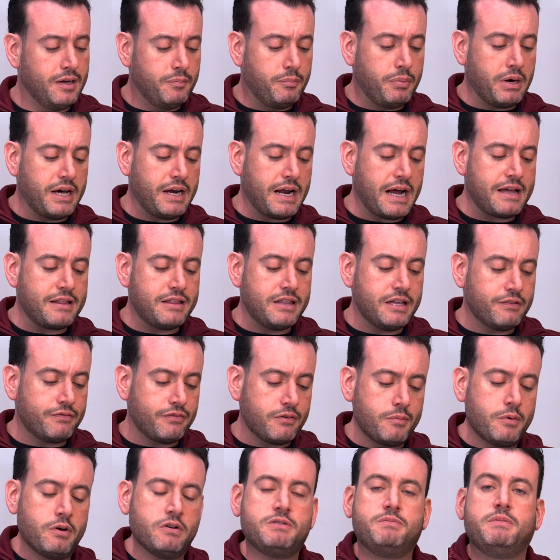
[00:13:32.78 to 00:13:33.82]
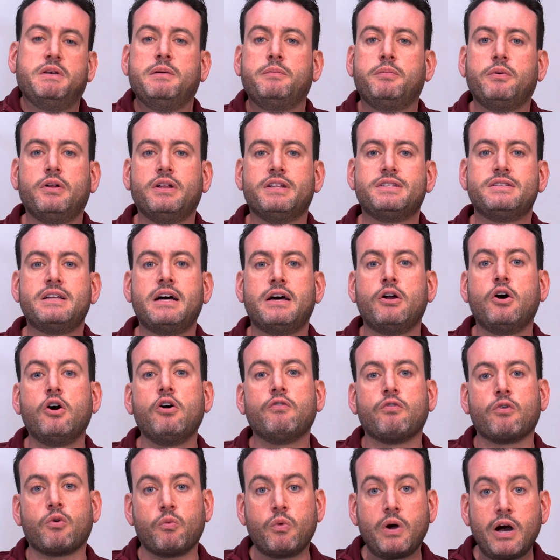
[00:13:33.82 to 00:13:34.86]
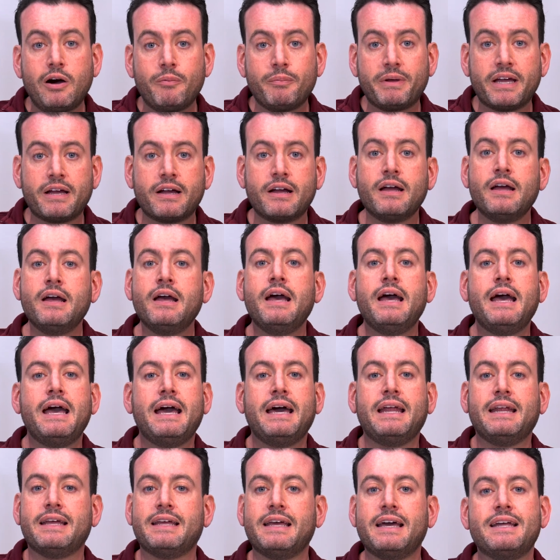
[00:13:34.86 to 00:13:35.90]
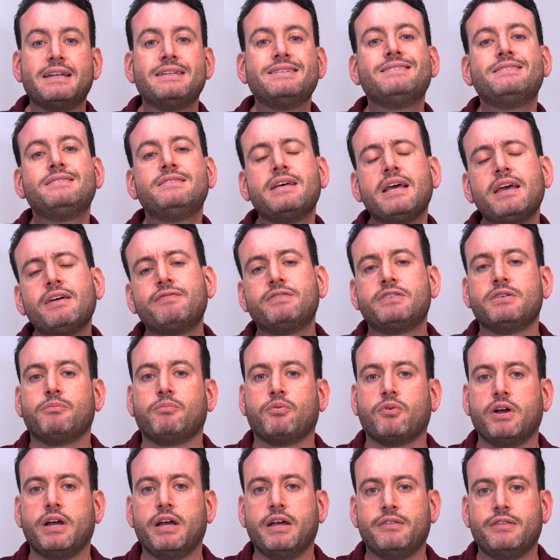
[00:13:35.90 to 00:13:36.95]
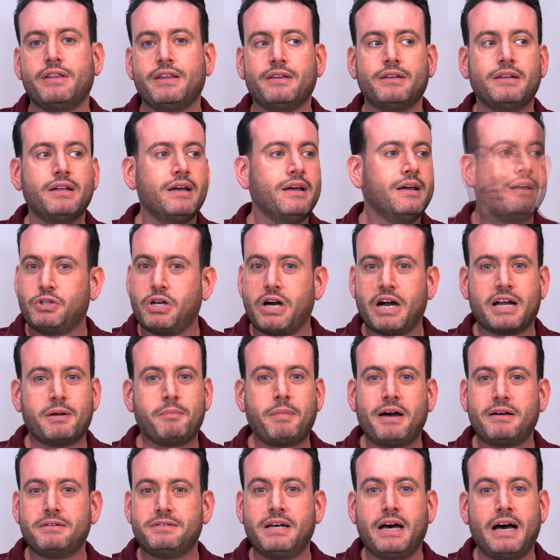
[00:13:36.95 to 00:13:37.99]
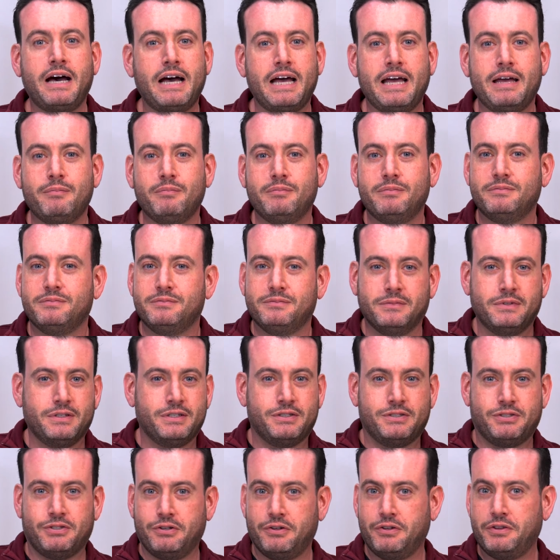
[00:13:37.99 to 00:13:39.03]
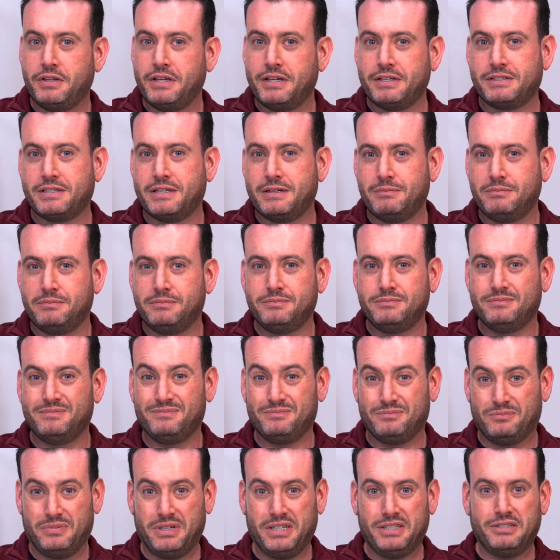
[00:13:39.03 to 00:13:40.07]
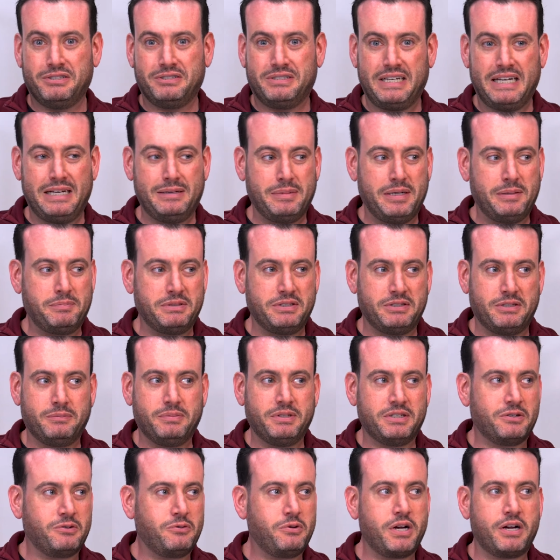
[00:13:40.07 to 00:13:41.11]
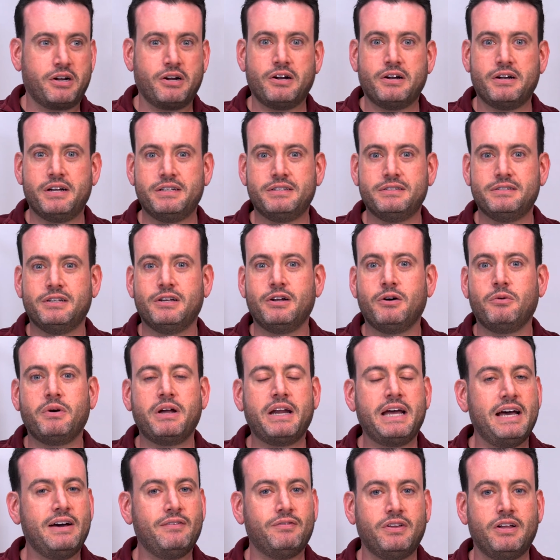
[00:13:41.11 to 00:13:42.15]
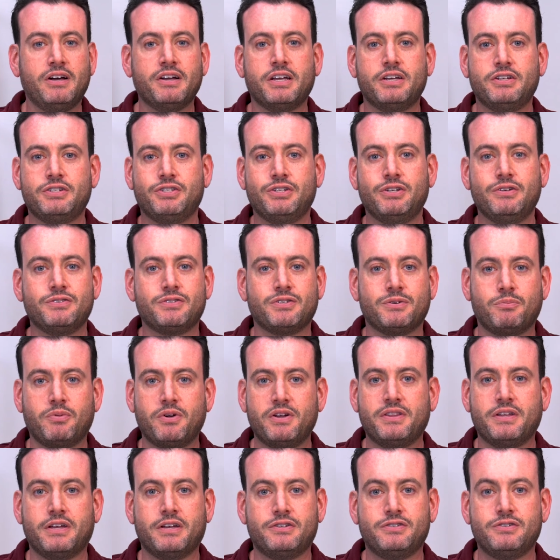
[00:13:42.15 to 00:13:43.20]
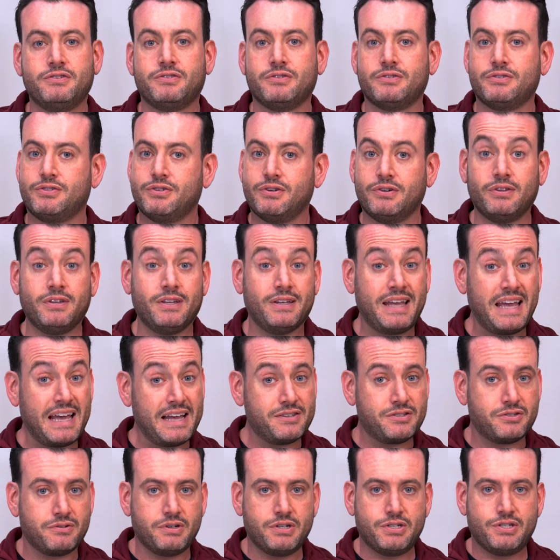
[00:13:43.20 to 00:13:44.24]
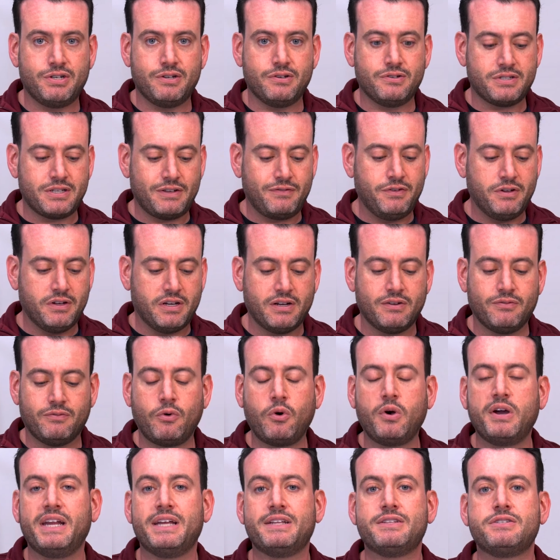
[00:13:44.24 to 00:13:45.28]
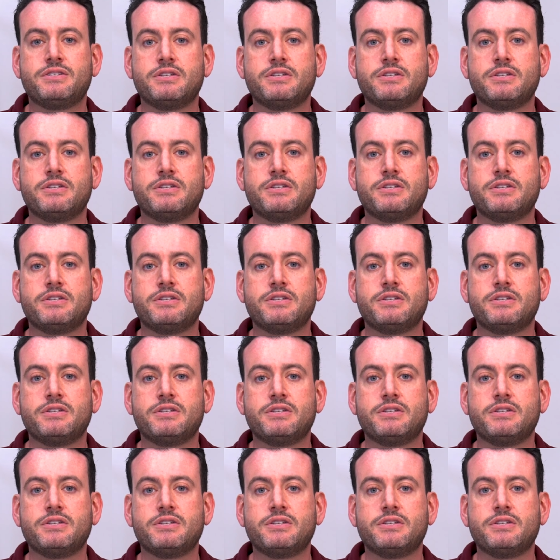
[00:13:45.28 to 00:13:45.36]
But I think for most people, it's not overwhelming. And again, safe to breathe. And talk about time, certain things can bring your time up a little bit quicker and you don't want to have lung issues or breathing issues or certainly cancer issues if you can avoid it.